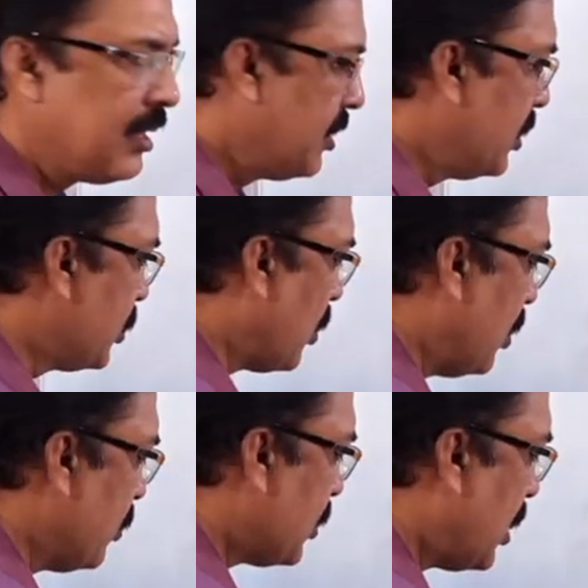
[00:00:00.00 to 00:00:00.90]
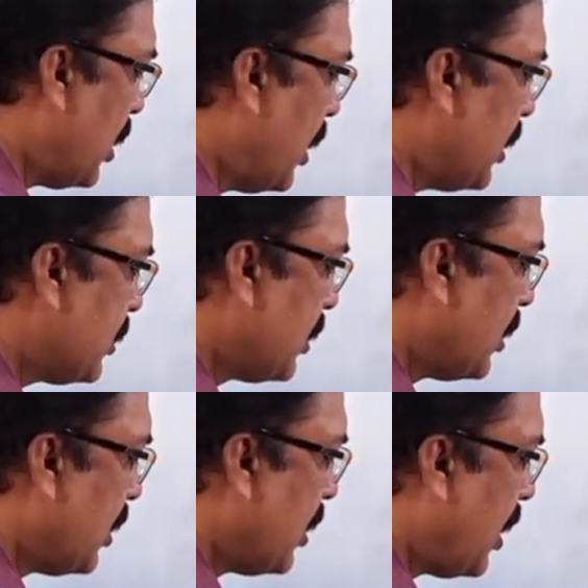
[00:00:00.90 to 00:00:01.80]
the solution is
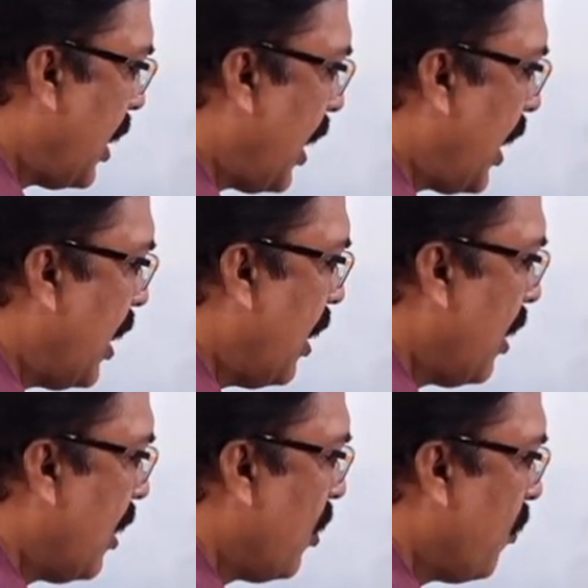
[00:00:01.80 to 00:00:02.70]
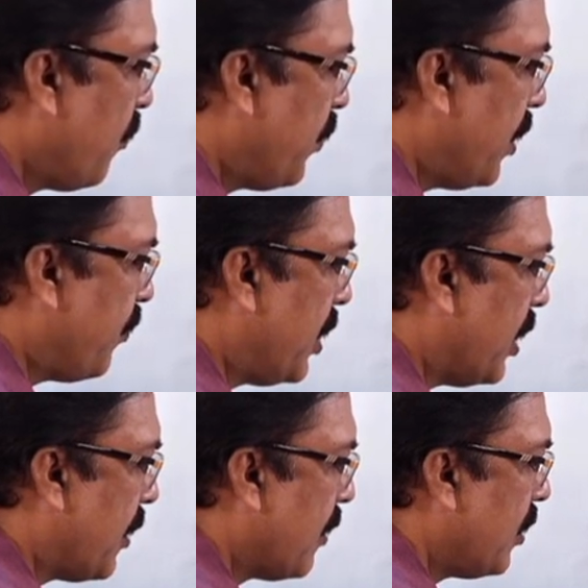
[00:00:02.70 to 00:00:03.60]
10,
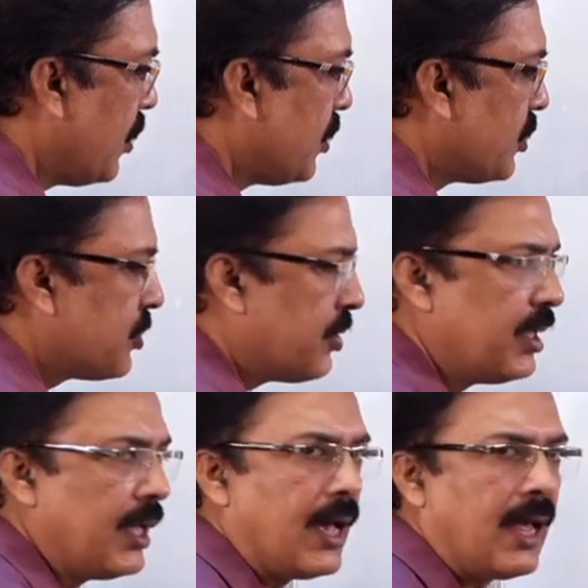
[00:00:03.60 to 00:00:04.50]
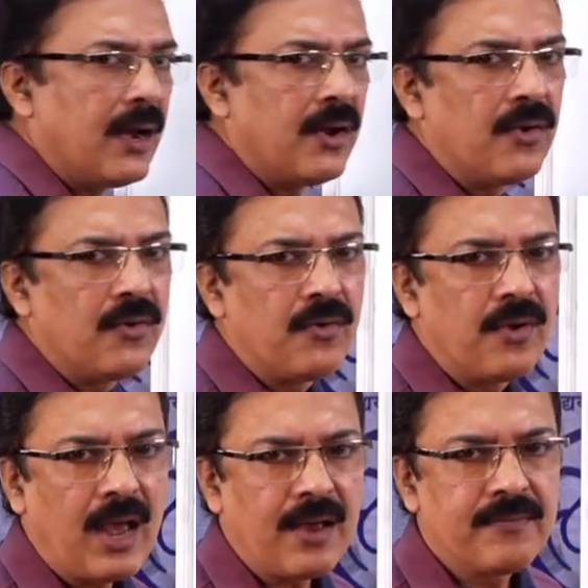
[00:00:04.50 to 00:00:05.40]
50. So here we
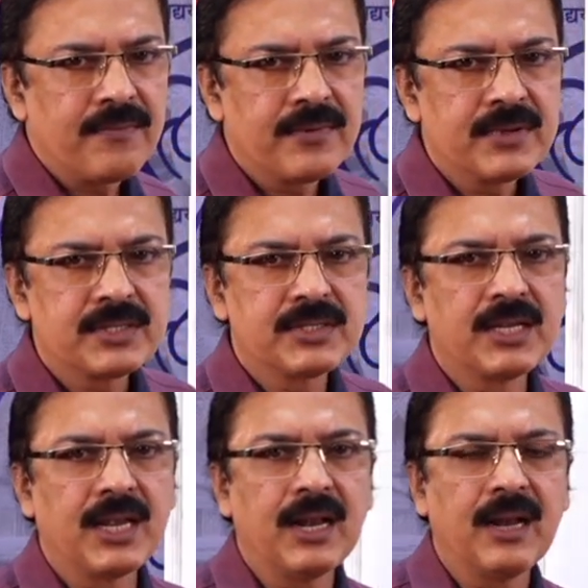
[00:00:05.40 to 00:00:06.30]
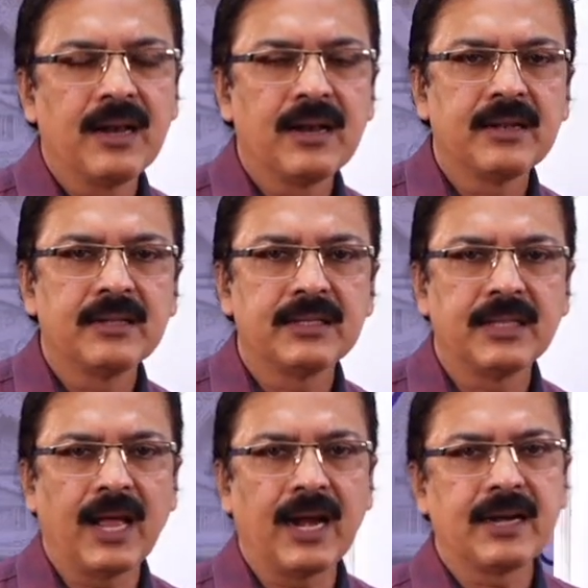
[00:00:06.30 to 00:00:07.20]
have seen
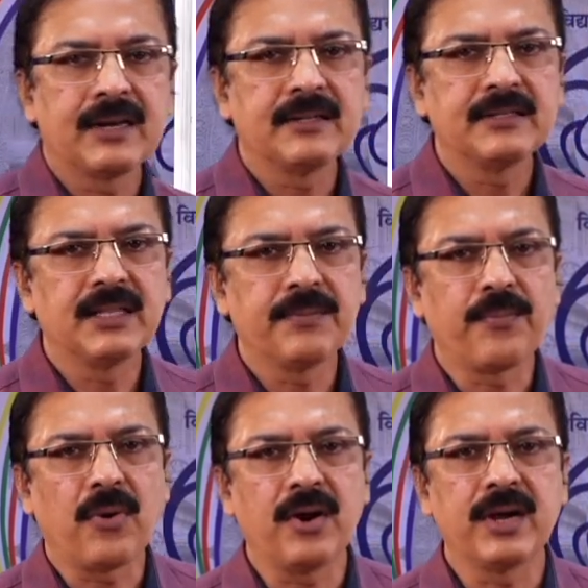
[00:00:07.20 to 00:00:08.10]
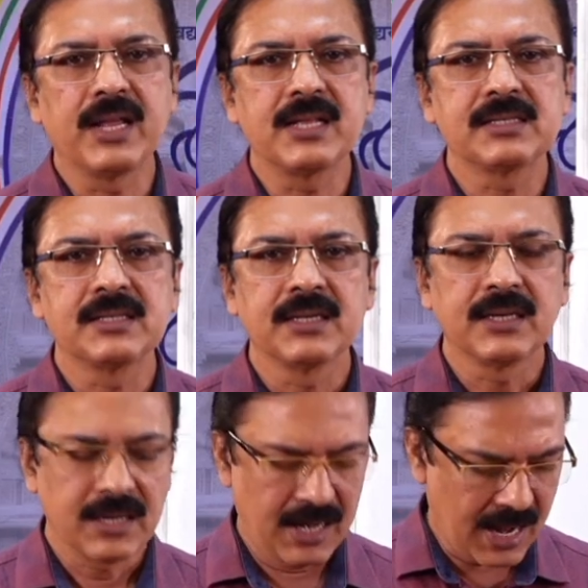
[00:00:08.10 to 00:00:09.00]
that the point is
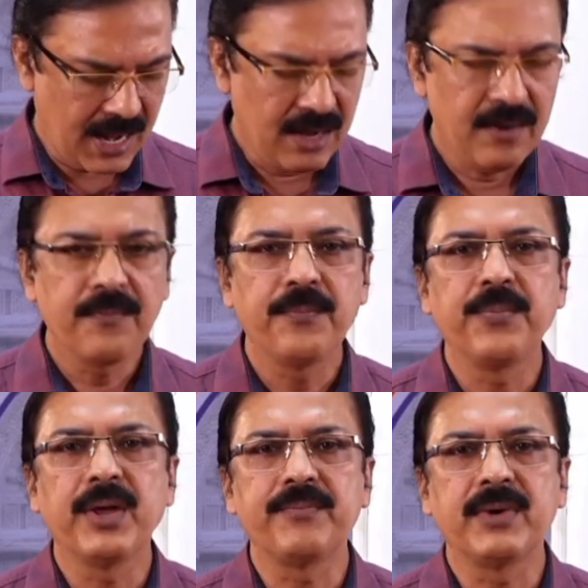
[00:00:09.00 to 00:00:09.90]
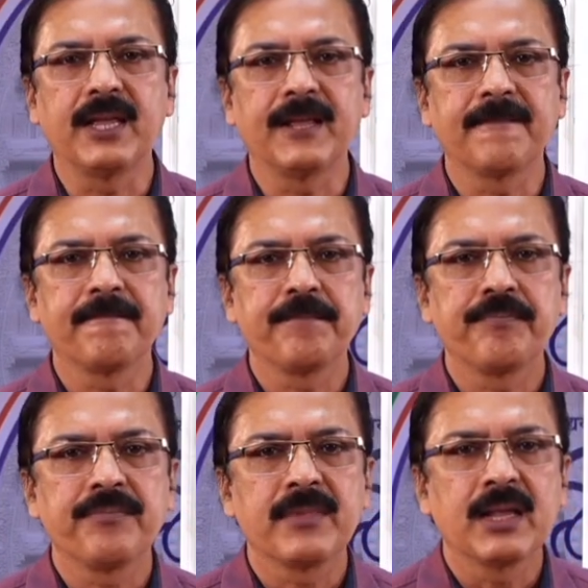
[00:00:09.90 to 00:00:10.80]
10, 50.
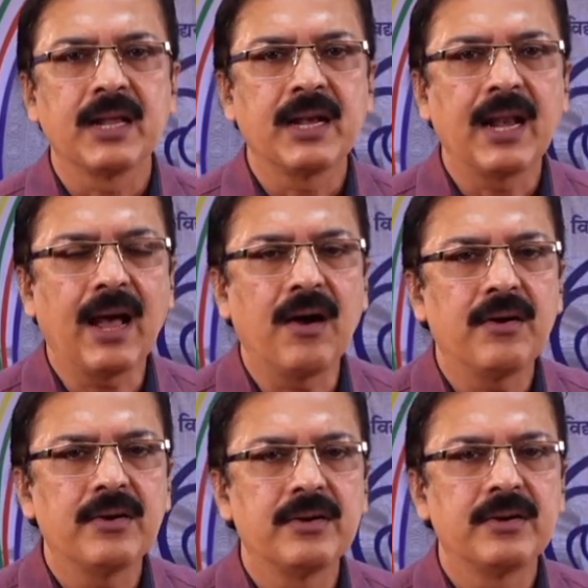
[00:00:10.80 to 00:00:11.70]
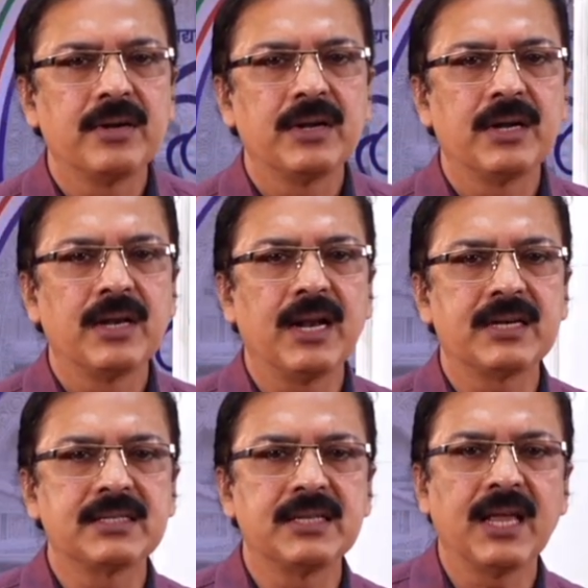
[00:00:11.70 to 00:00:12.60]
Now let's
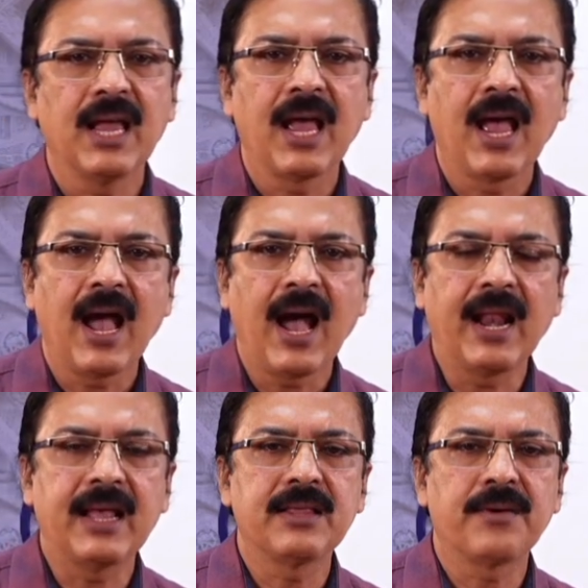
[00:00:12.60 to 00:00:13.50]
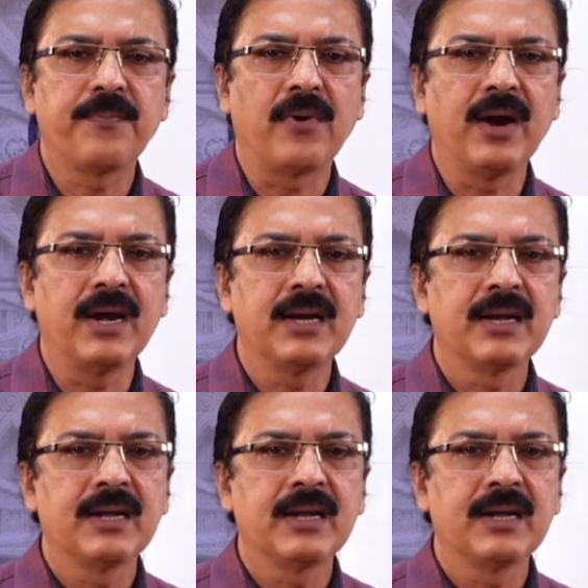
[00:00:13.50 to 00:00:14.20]
see another point,